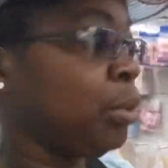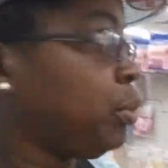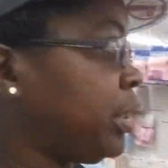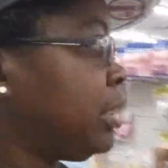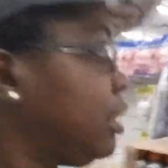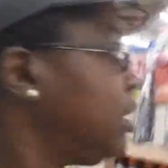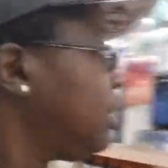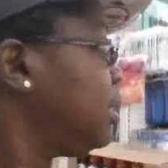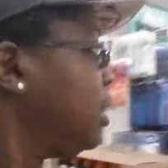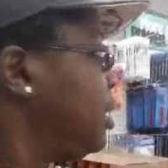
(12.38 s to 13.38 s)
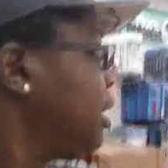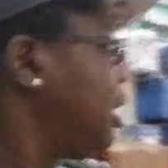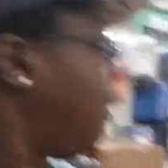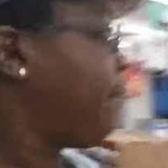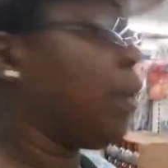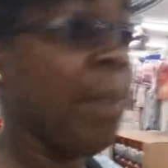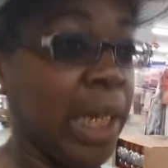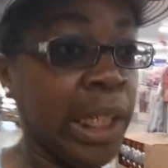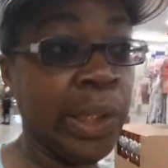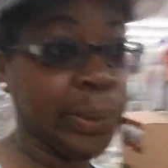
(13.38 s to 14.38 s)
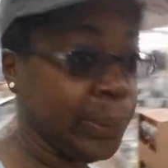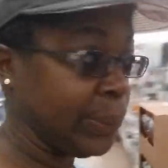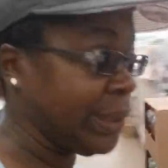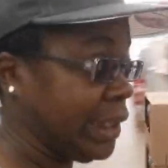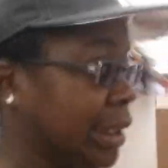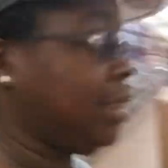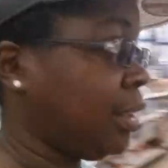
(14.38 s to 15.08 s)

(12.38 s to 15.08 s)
booster for my clothes.